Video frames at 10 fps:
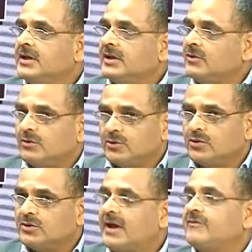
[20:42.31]
you
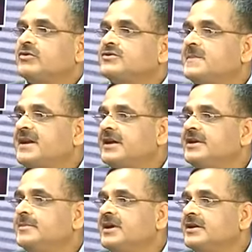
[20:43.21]
don't have to spend any
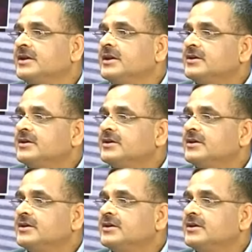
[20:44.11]
money.